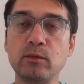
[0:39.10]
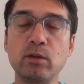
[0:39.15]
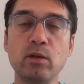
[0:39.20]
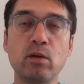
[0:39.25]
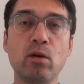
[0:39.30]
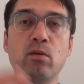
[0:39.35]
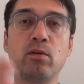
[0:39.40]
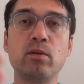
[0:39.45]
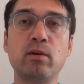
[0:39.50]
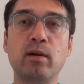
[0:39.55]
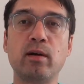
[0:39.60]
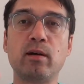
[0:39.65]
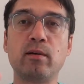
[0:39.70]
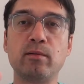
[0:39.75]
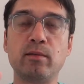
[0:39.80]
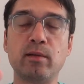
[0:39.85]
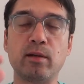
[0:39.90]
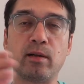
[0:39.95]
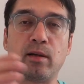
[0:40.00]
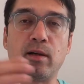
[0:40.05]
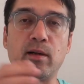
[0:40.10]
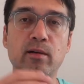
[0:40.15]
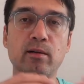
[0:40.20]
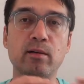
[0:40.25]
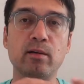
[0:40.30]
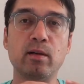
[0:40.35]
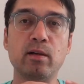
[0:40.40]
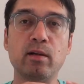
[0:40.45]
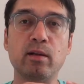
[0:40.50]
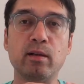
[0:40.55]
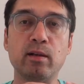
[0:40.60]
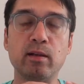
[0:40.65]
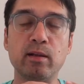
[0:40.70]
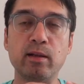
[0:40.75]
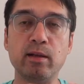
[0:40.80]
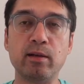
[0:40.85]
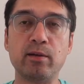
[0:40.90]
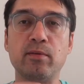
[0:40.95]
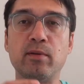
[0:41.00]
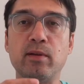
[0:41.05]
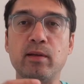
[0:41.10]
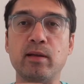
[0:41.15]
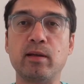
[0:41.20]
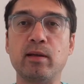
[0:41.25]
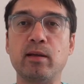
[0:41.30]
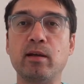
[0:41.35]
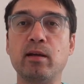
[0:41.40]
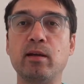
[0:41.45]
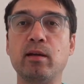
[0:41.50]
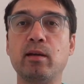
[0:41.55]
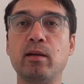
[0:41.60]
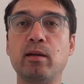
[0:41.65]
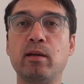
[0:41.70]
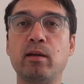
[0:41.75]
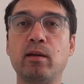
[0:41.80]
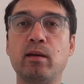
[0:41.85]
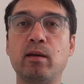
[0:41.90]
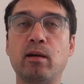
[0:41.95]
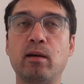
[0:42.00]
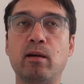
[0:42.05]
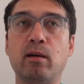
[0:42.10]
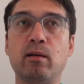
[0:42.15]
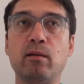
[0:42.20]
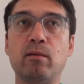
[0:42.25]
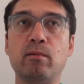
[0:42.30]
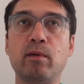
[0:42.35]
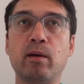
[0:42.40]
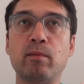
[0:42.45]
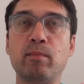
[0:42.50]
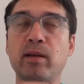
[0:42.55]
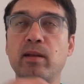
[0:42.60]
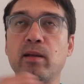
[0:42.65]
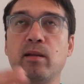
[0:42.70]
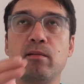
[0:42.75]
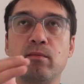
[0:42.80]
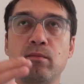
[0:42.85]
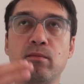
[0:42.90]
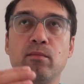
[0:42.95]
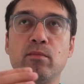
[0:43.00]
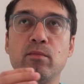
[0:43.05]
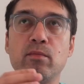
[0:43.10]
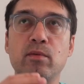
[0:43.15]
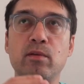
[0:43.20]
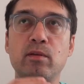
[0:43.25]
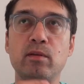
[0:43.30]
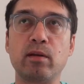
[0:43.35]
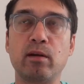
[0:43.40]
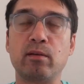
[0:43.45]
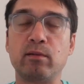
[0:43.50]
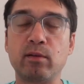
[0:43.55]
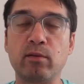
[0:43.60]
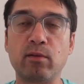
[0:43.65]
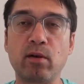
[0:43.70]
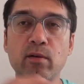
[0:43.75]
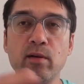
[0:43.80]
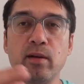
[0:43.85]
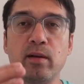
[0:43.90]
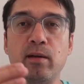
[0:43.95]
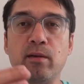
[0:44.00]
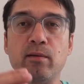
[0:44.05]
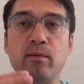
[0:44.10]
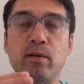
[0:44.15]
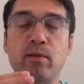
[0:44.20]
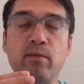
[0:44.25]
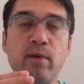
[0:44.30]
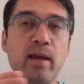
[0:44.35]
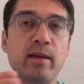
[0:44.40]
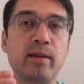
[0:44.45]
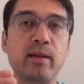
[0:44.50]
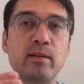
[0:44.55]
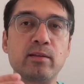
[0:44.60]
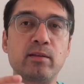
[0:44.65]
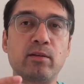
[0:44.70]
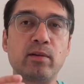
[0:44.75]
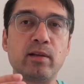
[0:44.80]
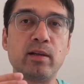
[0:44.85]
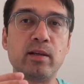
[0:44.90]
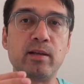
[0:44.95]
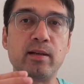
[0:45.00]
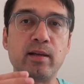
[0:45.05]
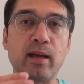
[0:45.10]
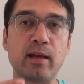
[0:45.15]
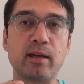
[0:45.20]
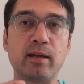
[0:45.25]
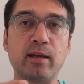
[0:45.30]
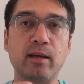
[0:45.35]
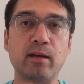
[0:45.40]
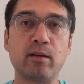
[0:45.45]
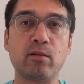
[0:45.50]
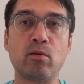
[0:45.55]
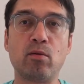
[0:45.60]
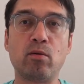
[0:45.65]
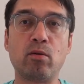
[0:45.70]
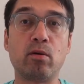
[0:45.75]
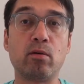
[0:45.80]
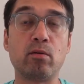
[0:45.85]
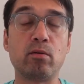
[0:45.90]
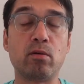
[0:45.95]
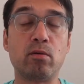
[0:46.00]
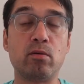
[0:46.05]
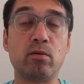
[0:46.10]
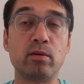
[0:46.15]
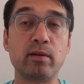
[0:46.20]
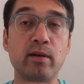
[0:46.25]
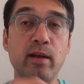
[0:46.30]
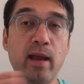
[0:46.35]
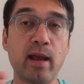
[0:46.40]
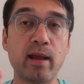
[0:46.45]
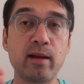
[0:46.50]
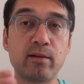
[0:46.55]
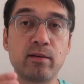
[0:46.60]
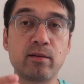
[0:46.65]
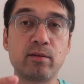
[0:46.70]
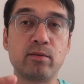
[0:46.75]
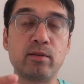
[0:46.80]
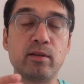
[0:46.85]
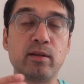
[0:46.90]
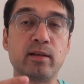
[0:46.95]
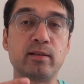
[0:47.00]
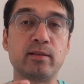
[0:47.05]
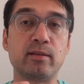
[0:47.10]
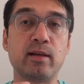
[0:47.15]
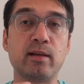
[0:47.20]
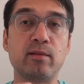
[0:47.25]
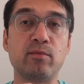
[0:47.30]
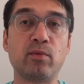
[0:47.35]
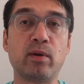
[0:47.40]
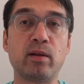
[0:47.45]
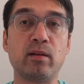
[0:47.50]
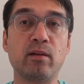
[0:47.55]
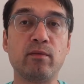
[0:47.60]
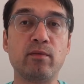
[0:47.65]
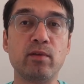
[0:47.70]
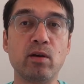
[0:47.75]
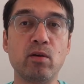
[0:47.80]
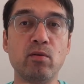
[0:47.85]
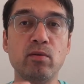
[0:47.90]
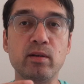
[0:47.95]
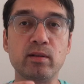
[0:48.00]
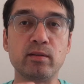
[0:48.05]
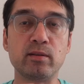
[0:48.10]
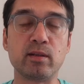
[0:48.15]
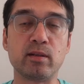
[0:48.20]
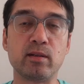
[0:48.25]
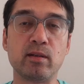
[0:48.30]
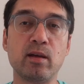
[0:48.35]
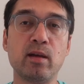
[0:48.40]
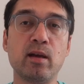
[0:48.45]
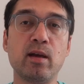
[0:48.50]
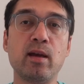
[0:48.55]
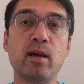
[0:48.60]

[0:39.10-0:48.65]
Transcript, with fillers: you know, there are, there are literally, uh, and by then, they're, they're already, the rankings are already tanking or, or tanked to the extent where they've noticed it.